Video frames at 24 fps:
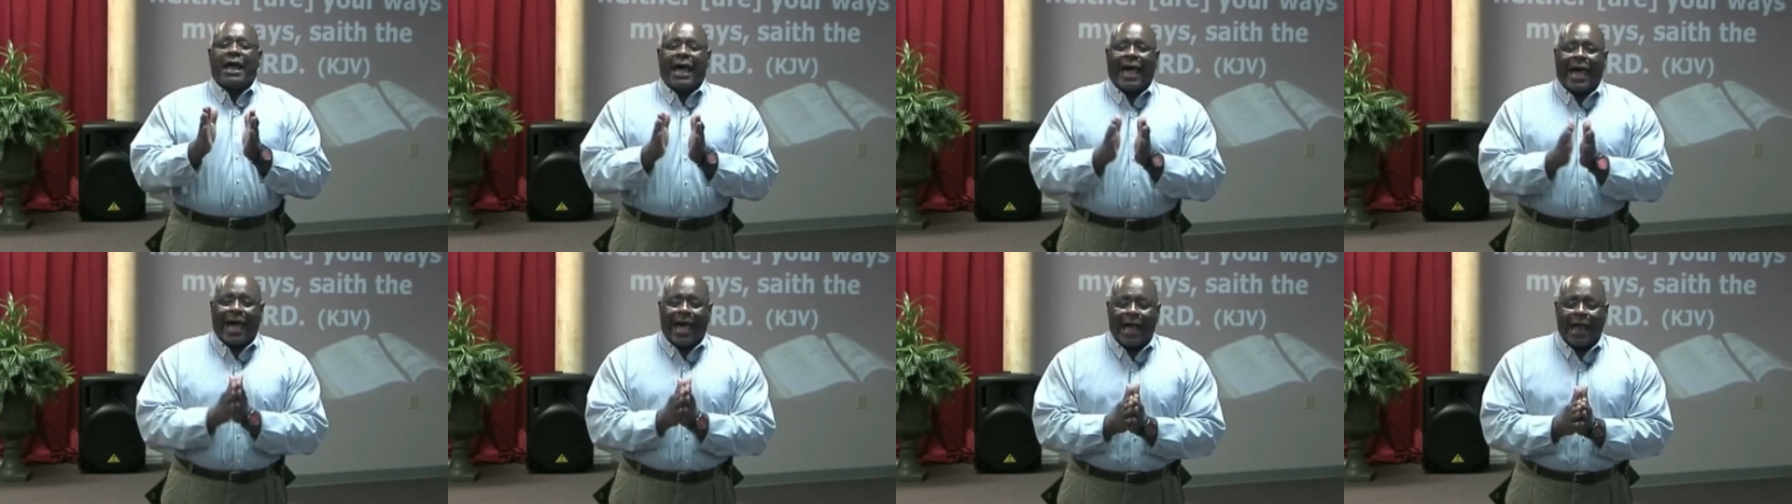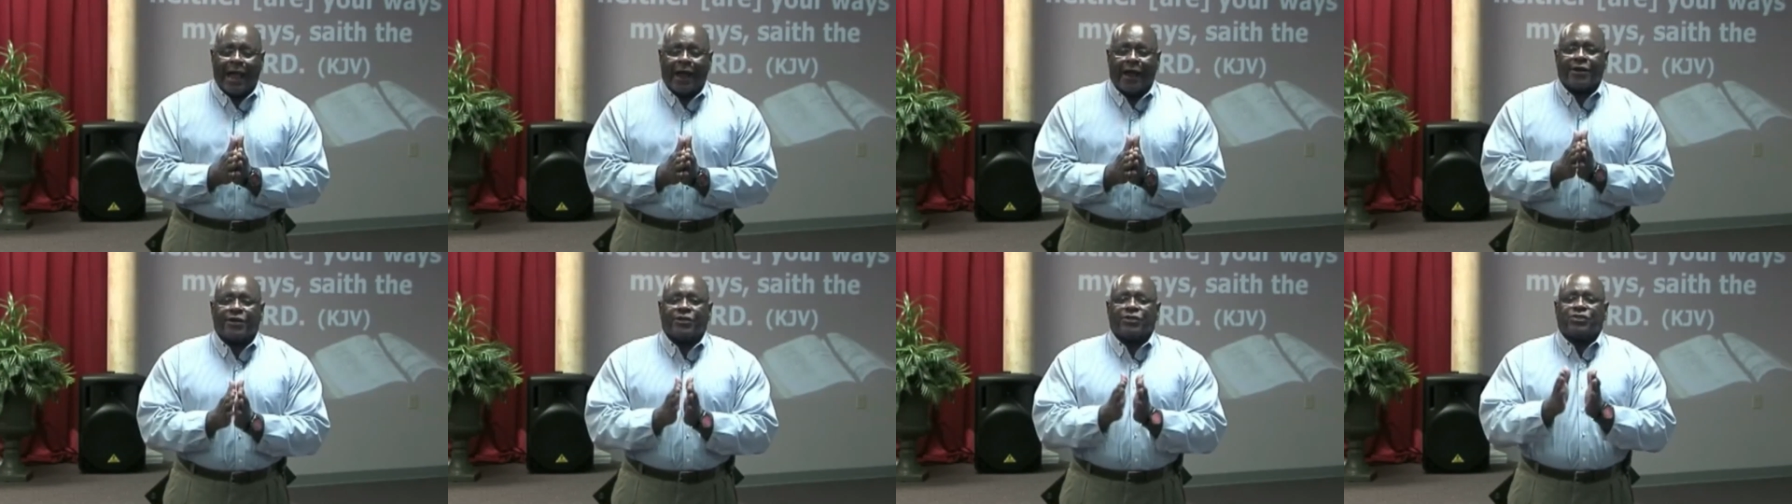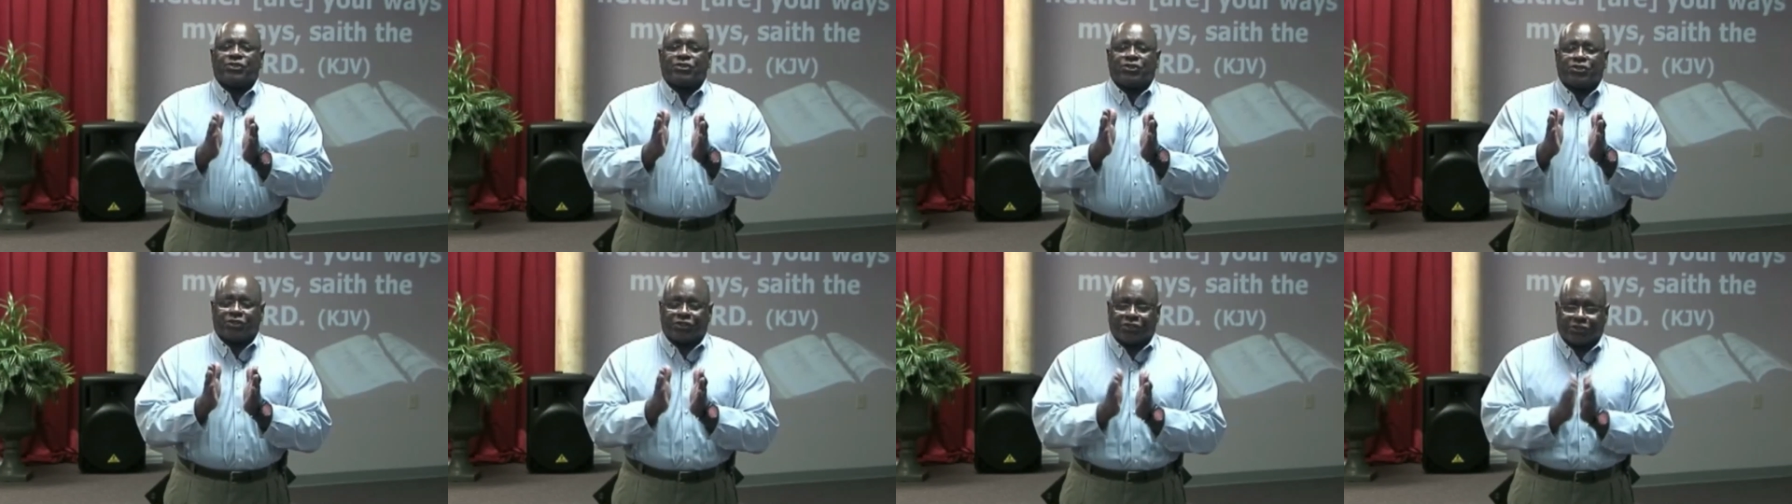our
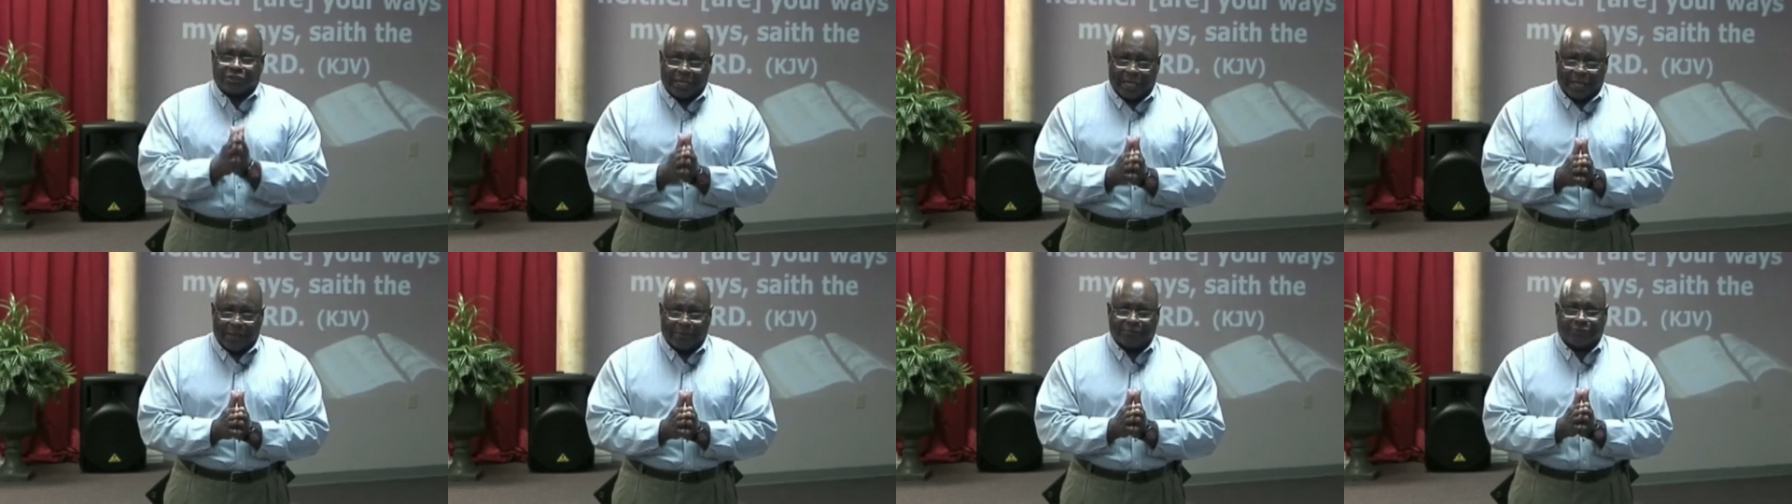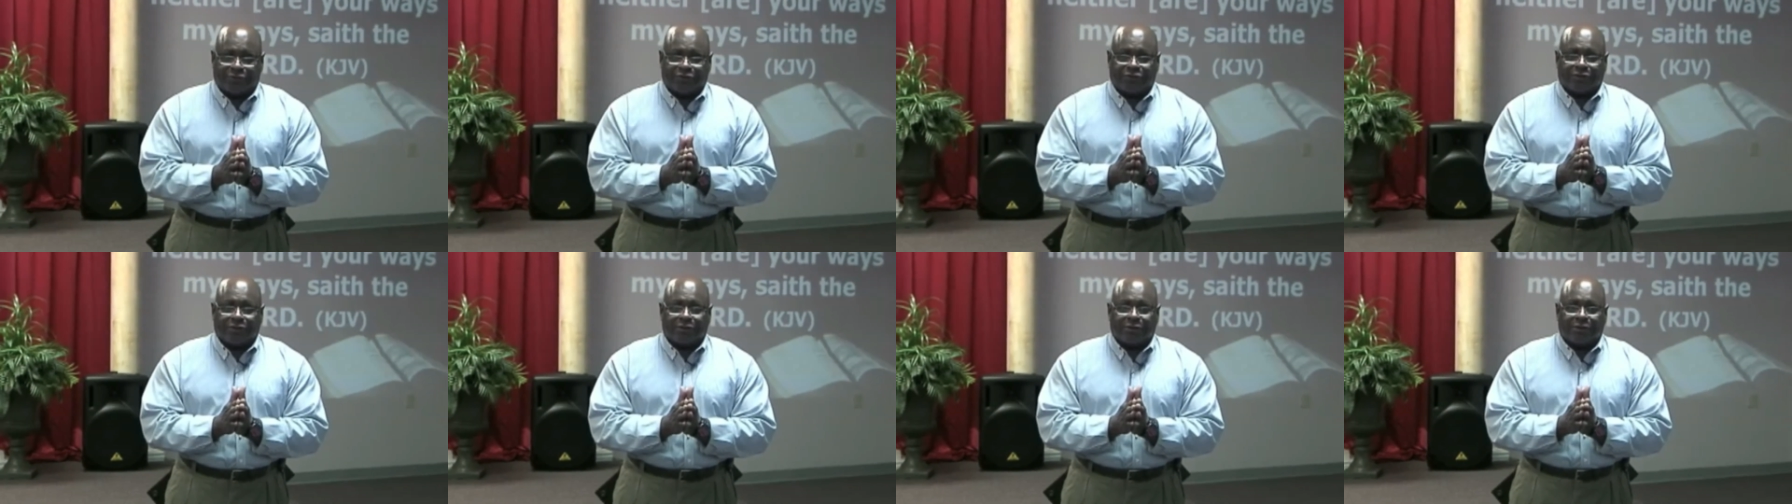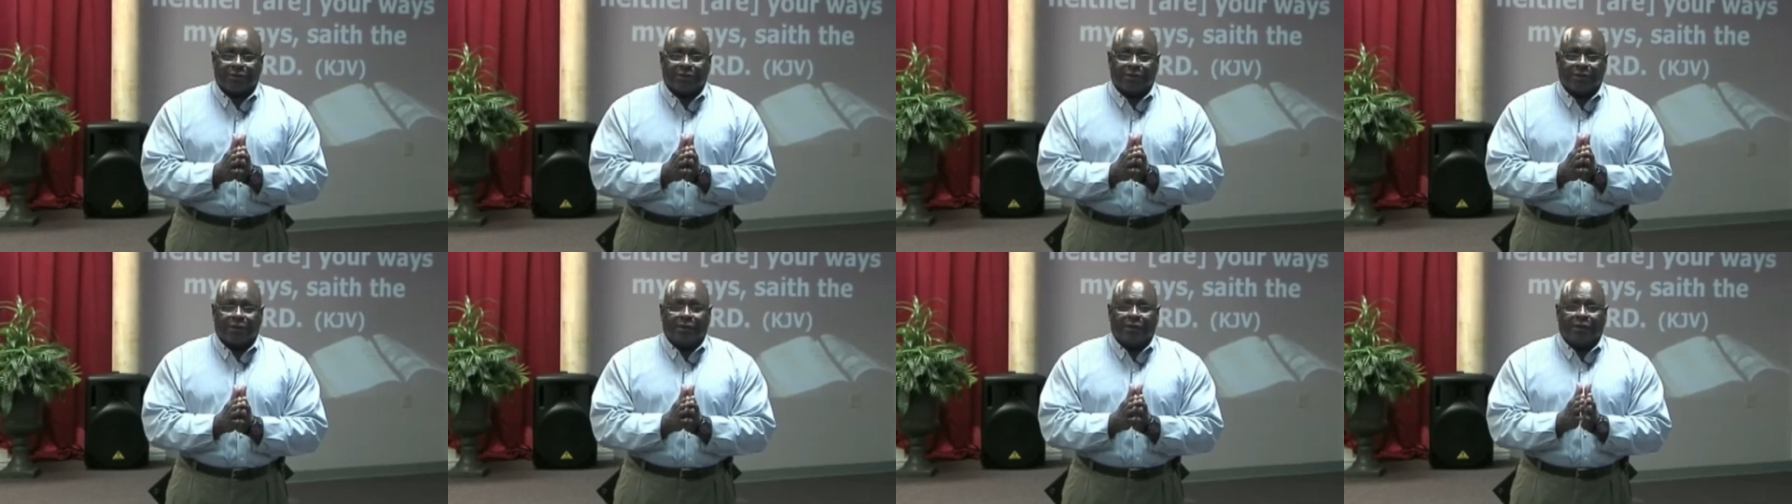steps.
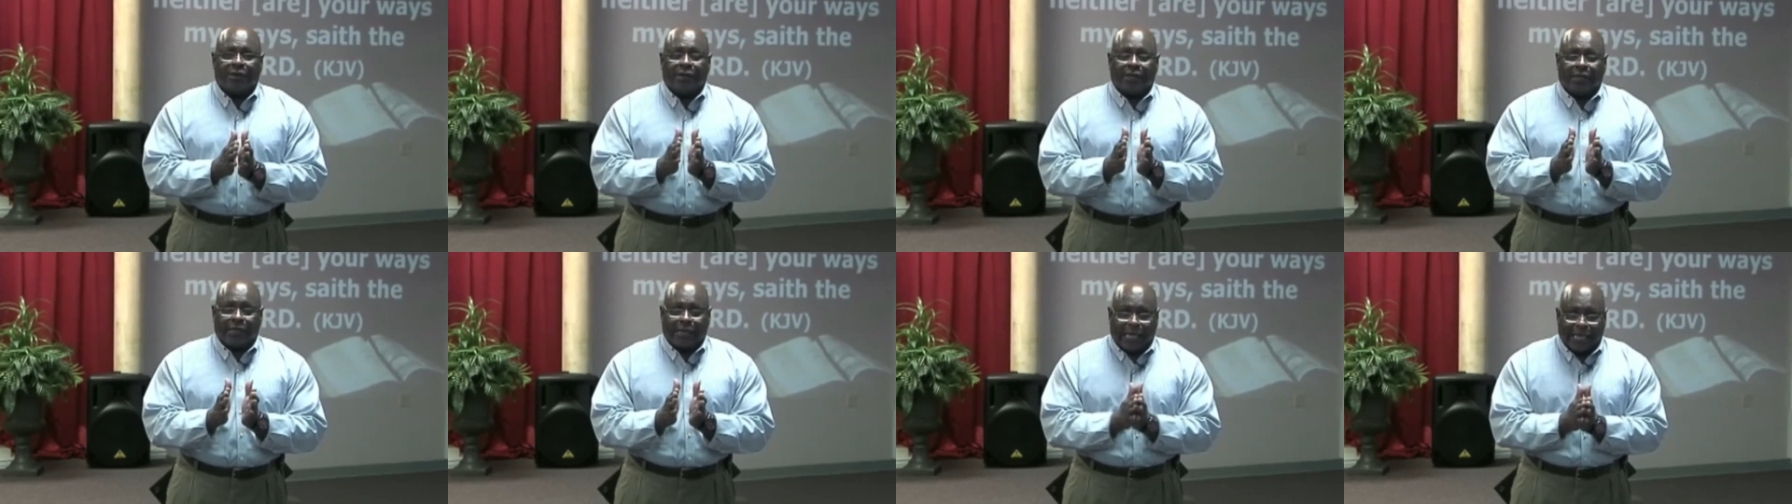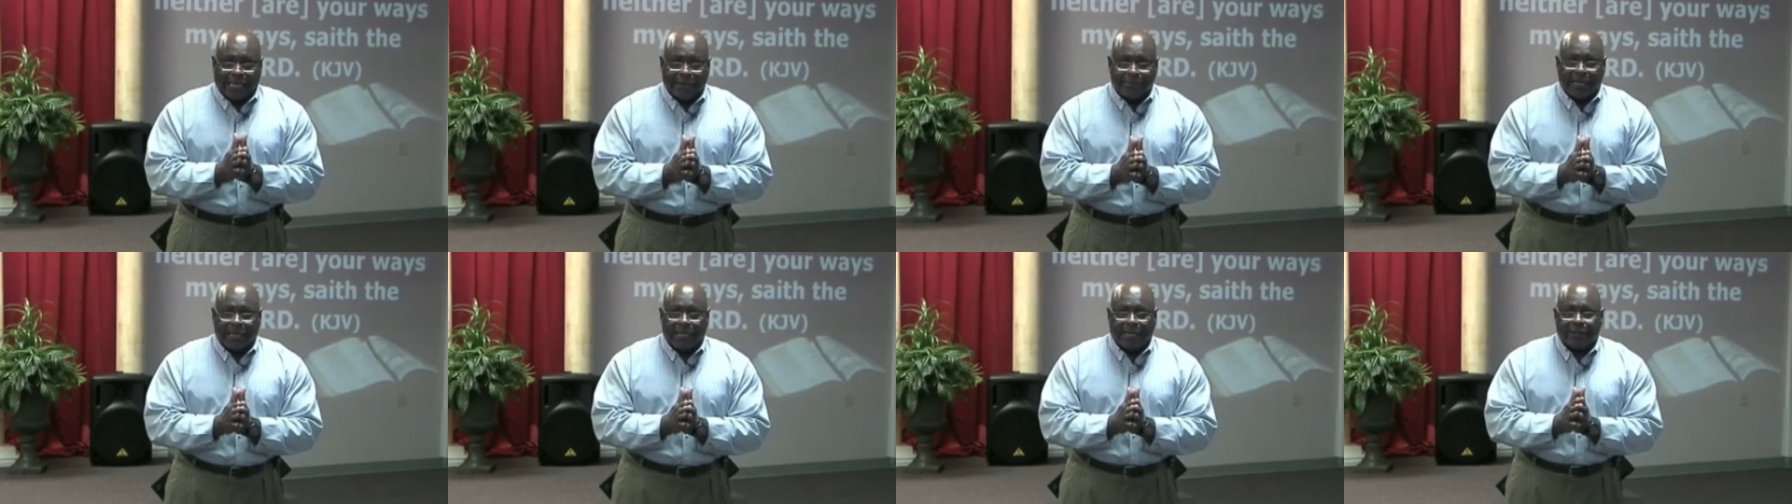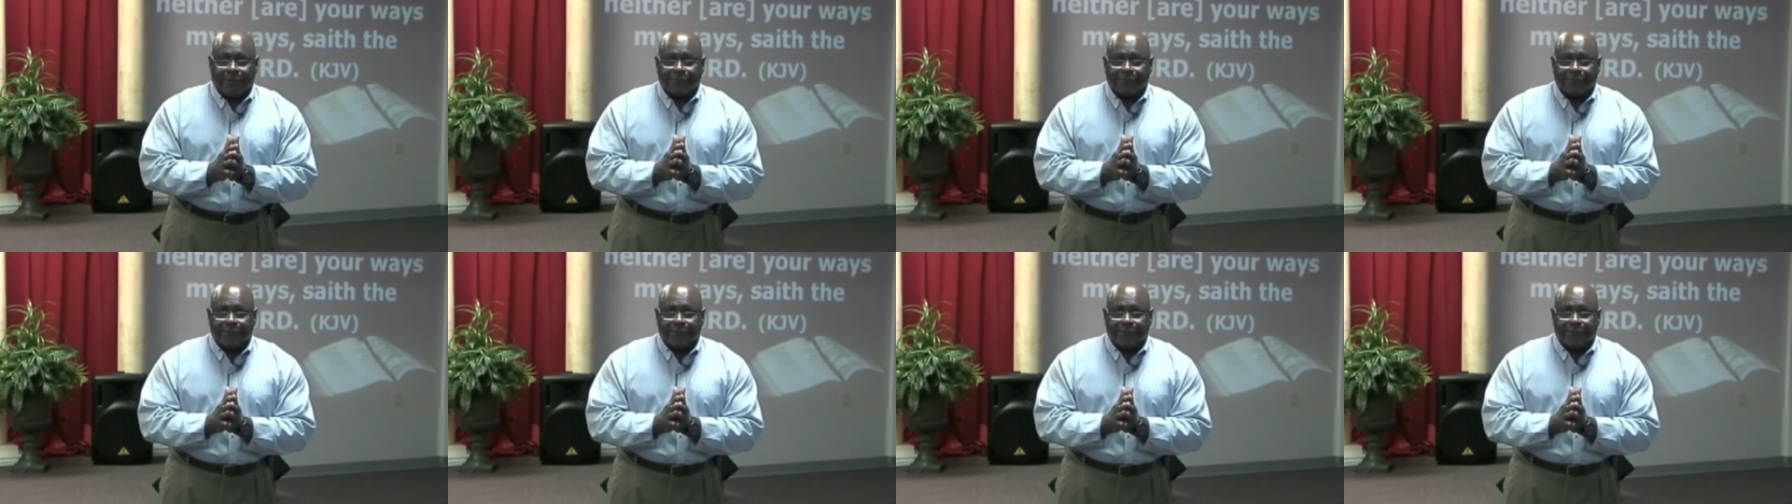Amen.